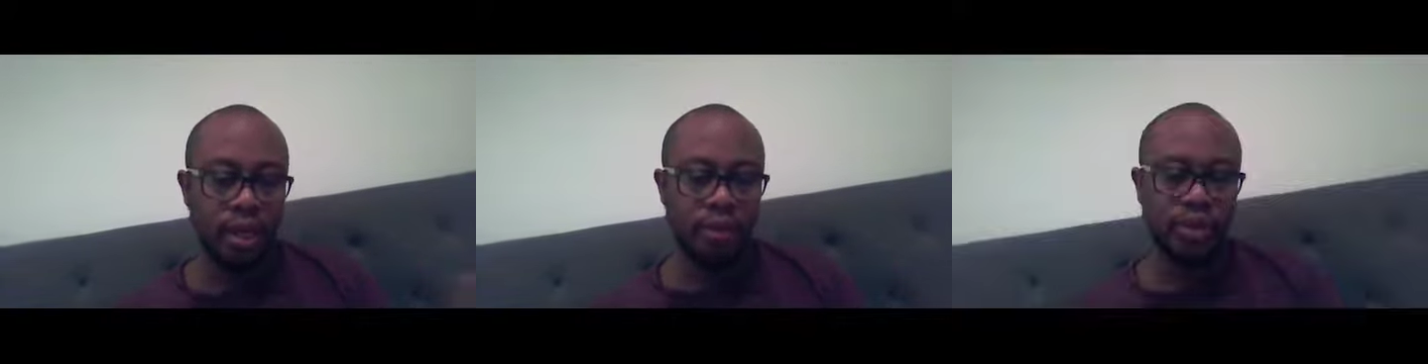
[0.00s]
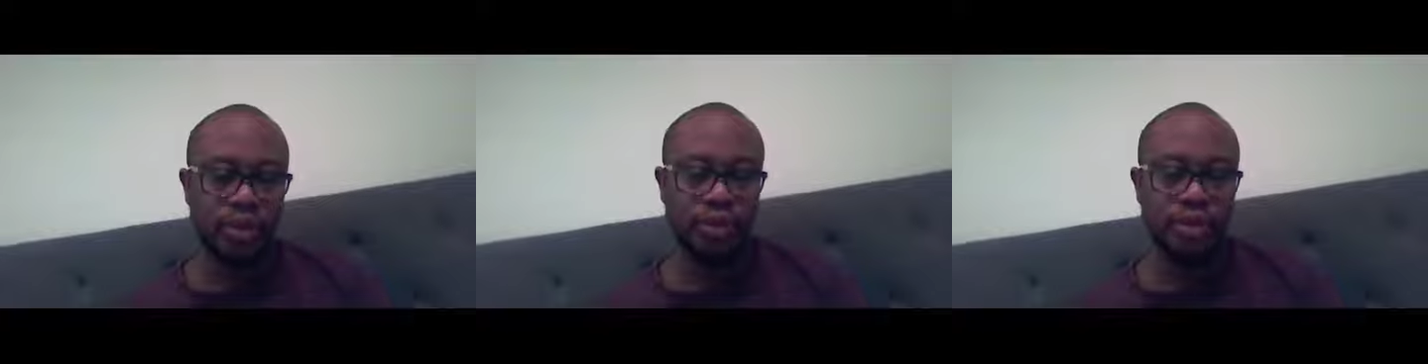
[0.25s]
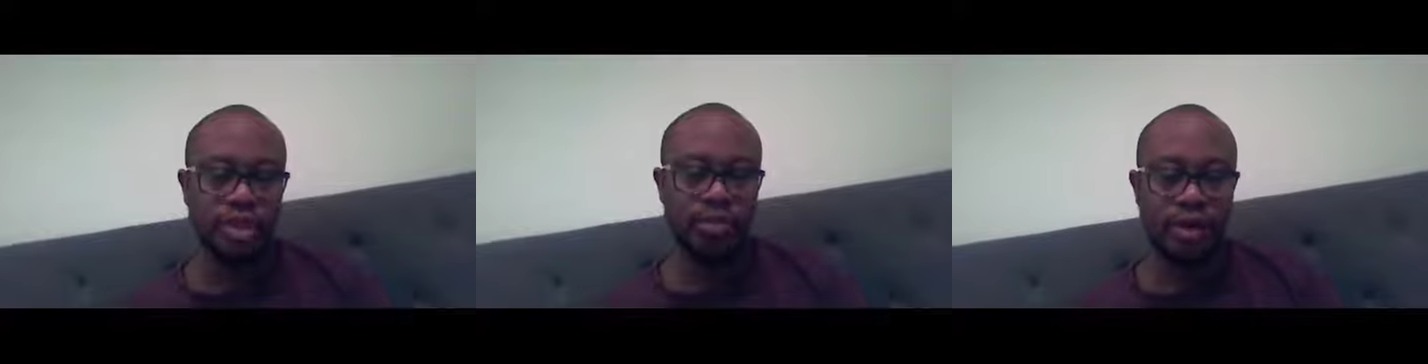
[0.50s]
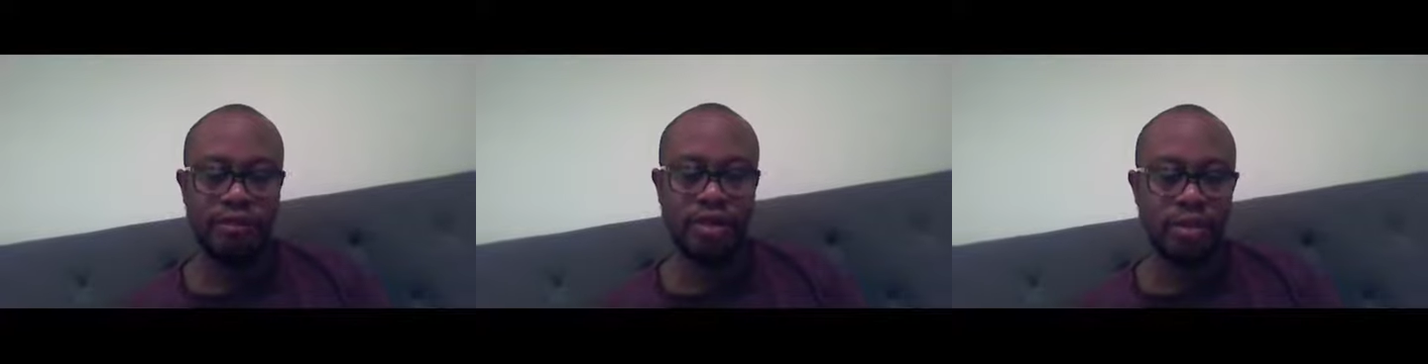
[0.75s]
shows
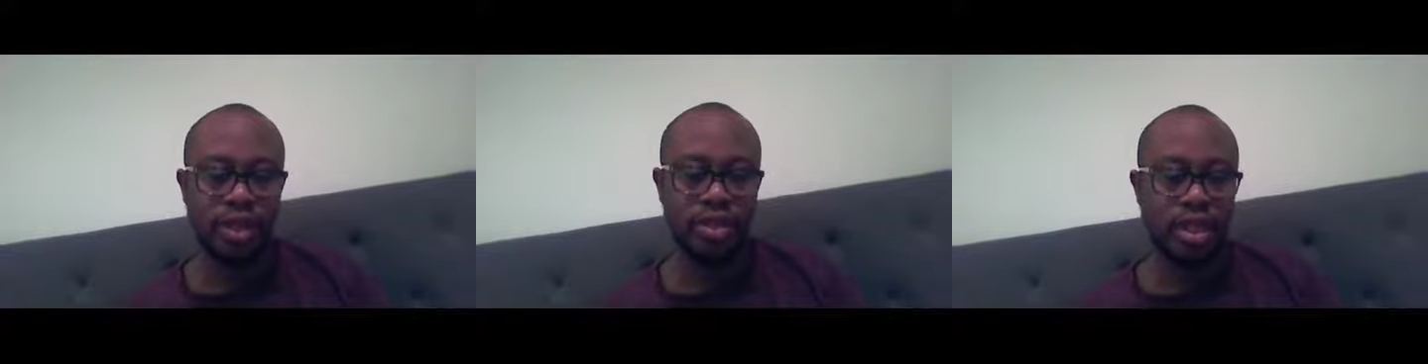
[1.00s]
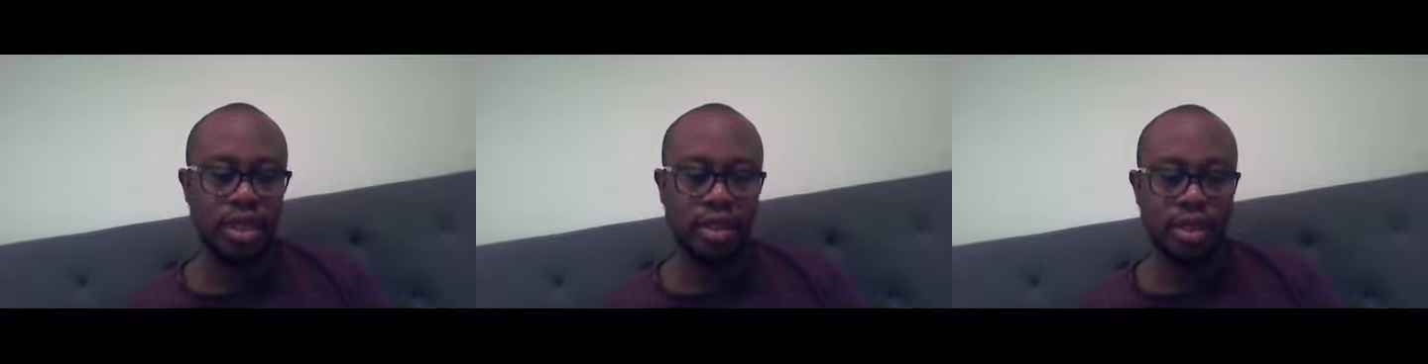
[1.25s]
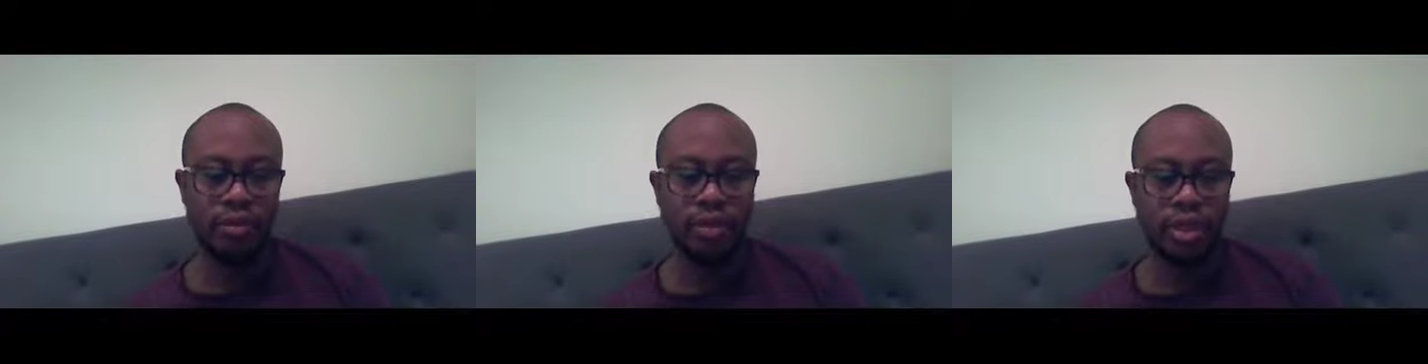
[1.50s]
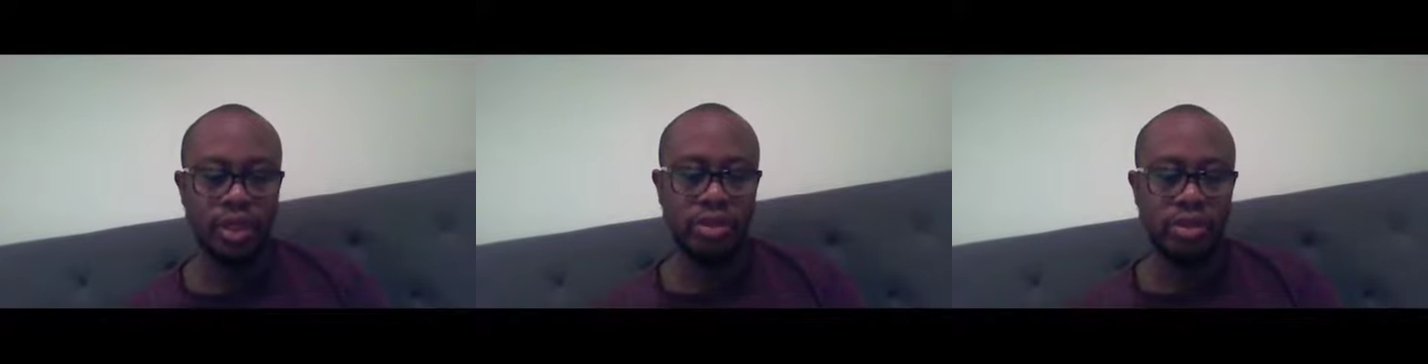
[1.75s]
the performance, how they
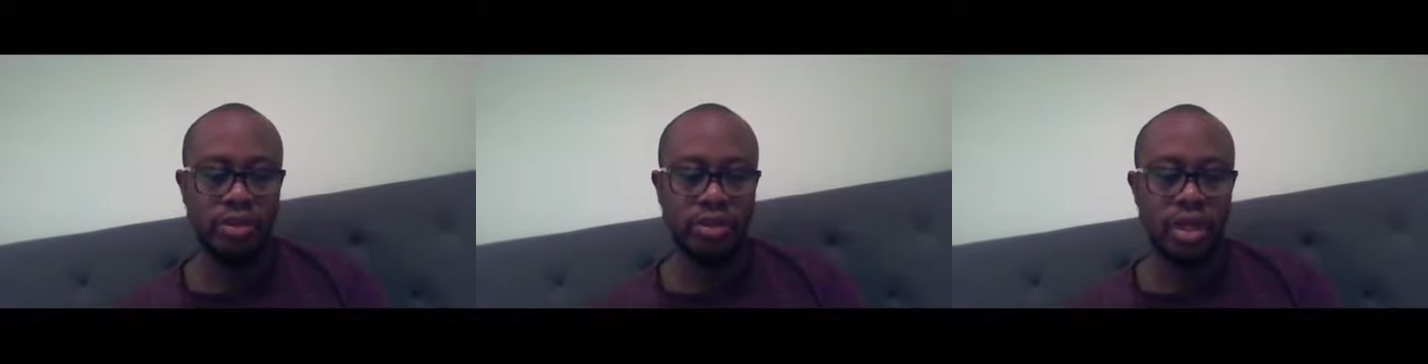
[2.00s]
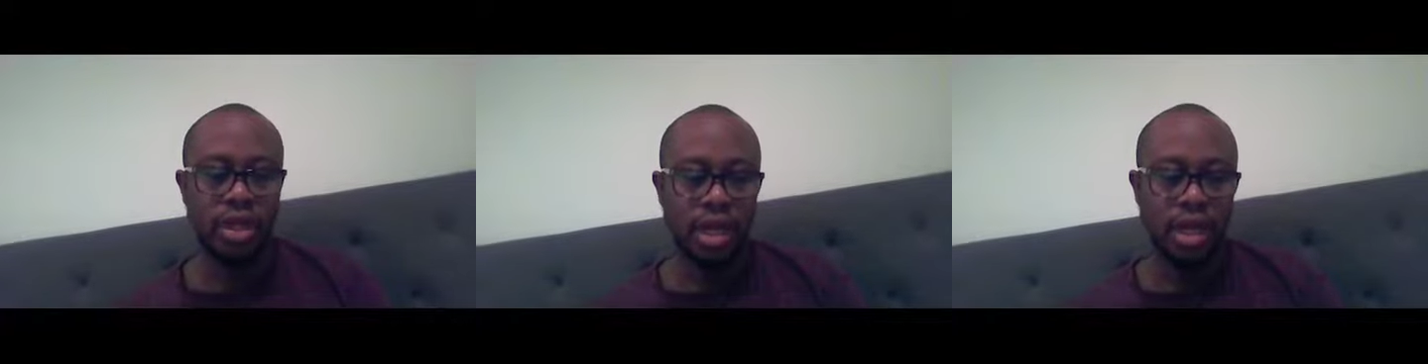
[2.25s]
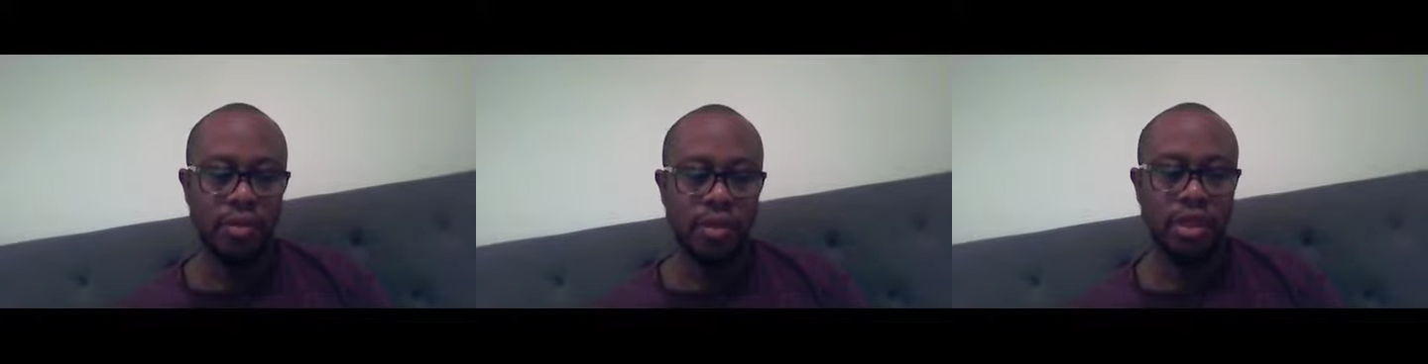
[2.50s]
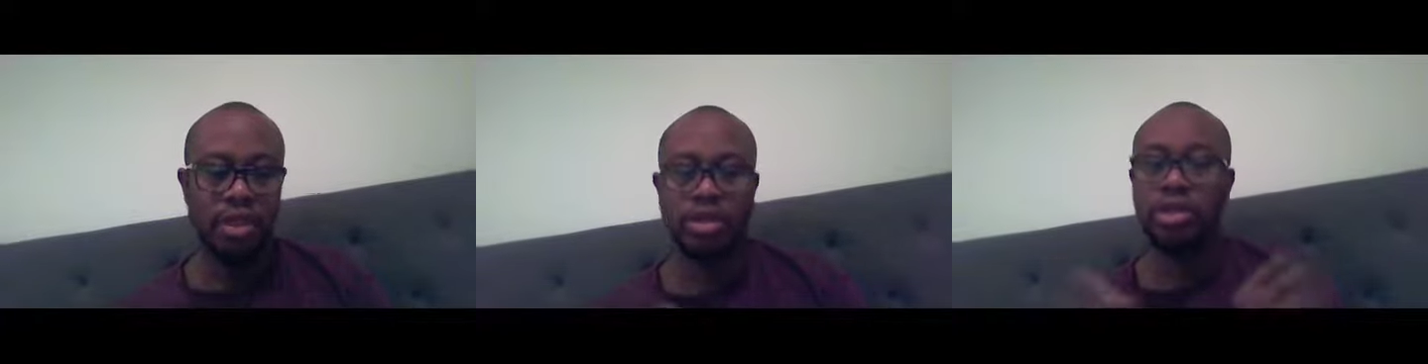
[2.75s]
monitor
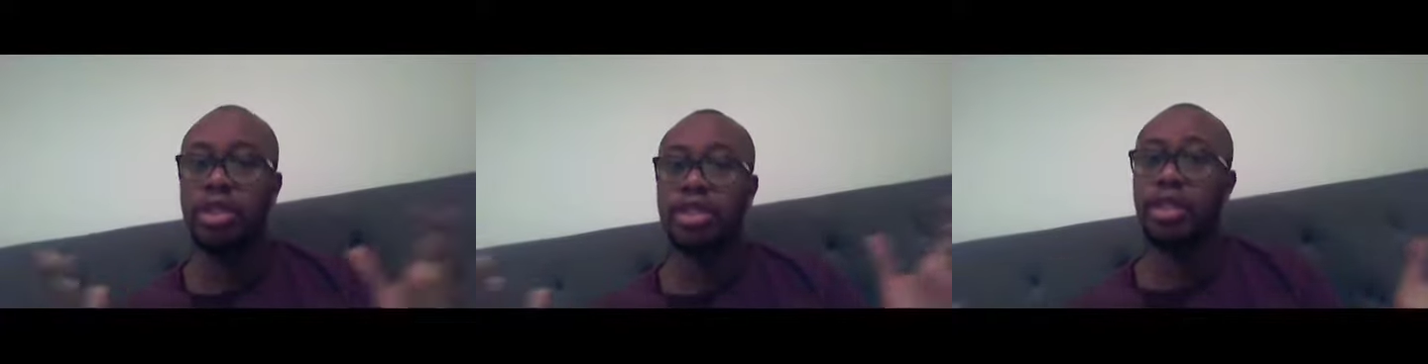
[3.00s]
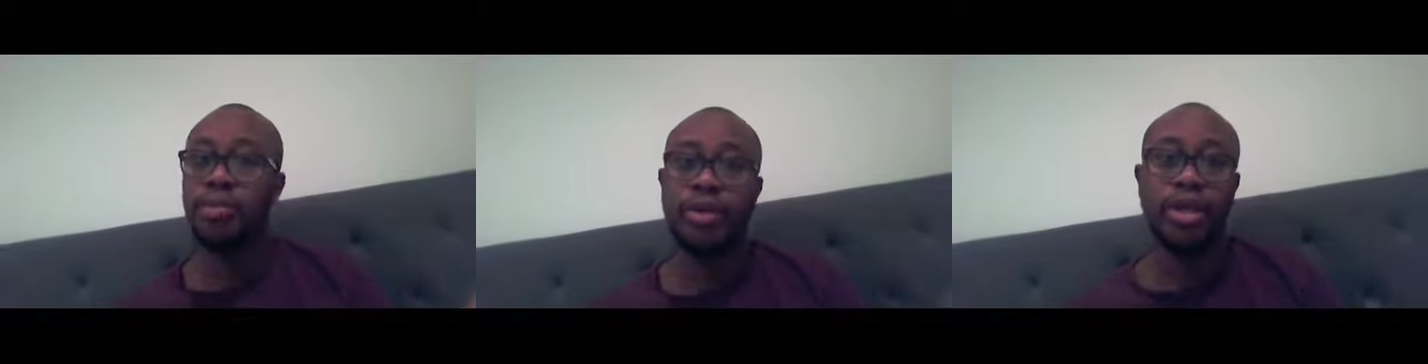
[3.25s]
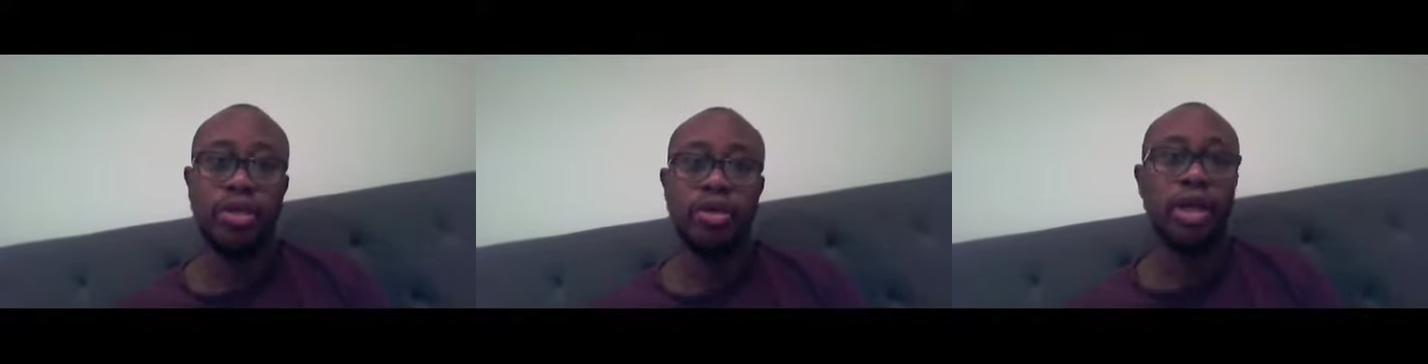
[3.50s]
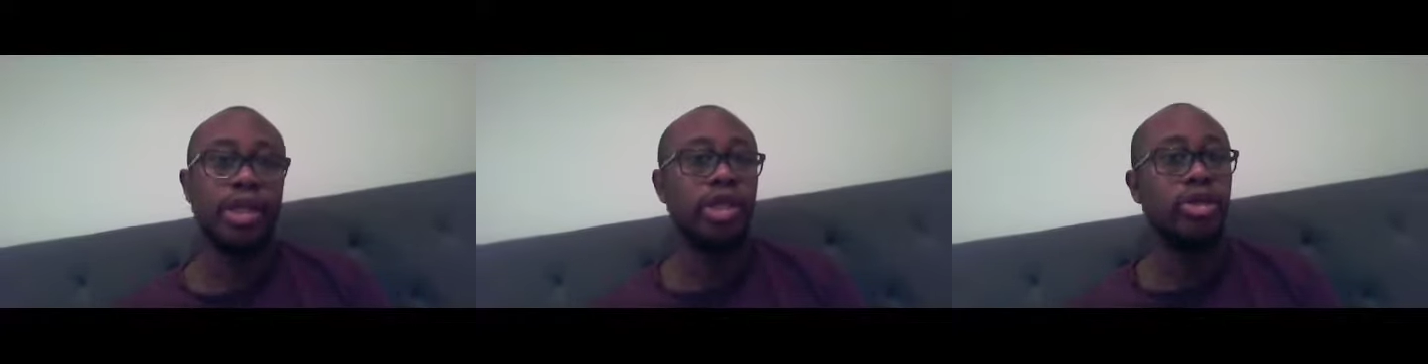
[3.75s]
the
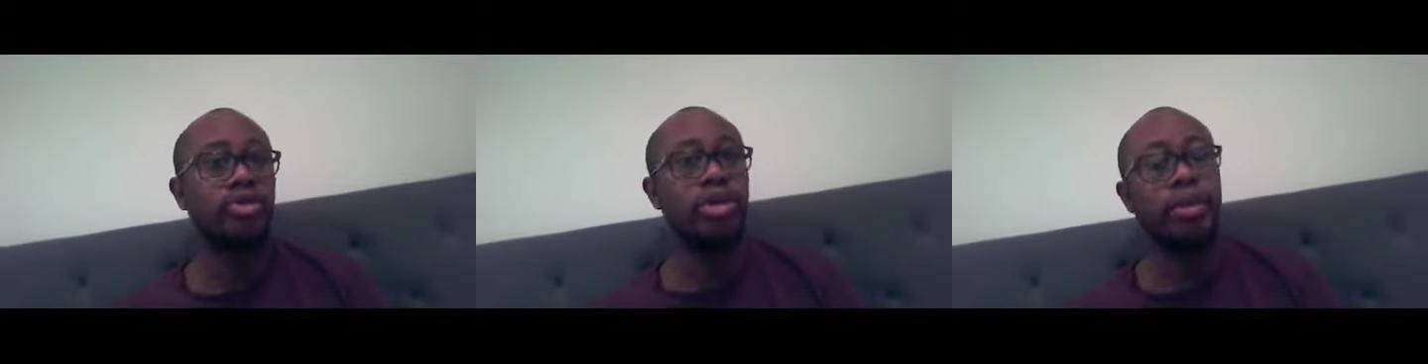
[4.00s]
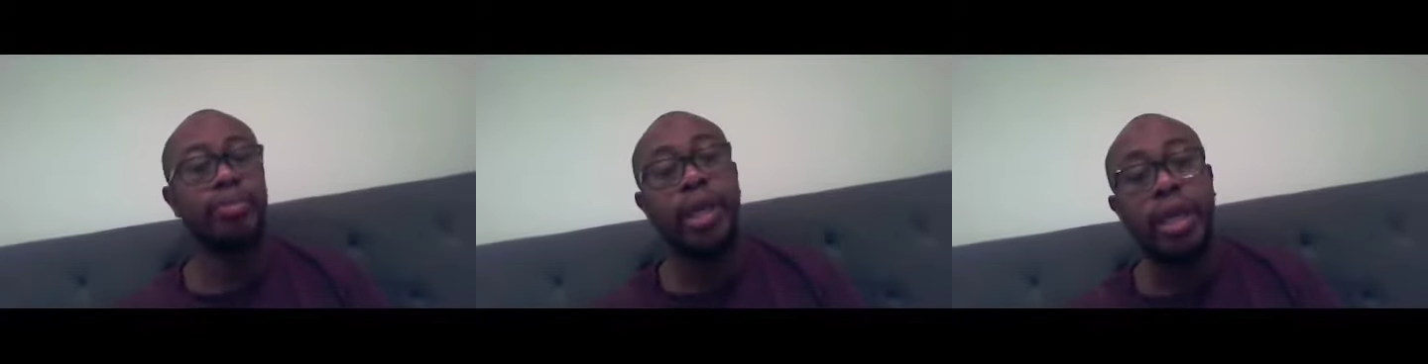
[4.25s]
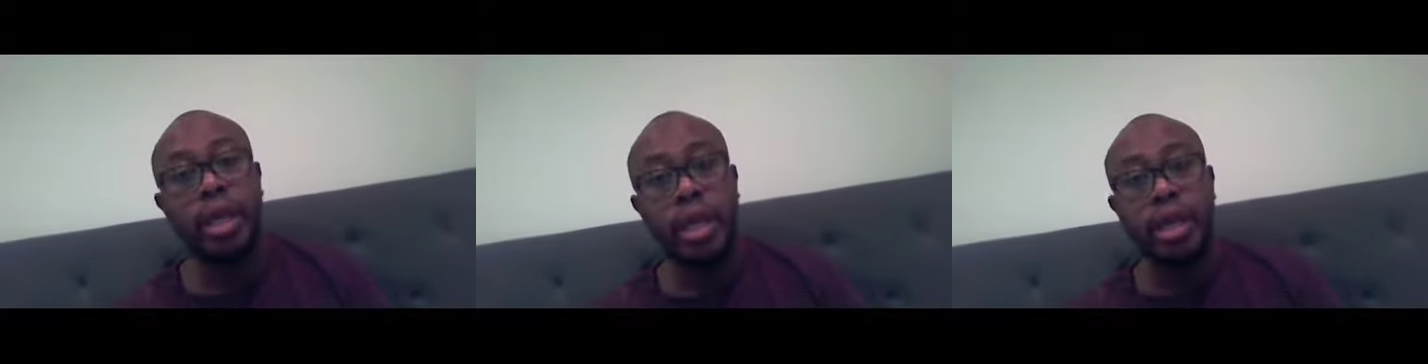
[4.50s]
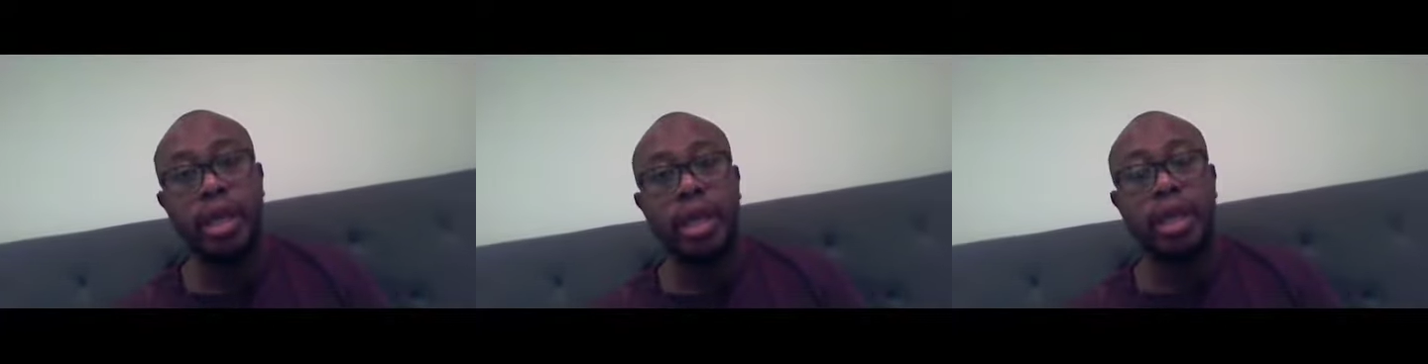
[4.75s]
CPU and the UDP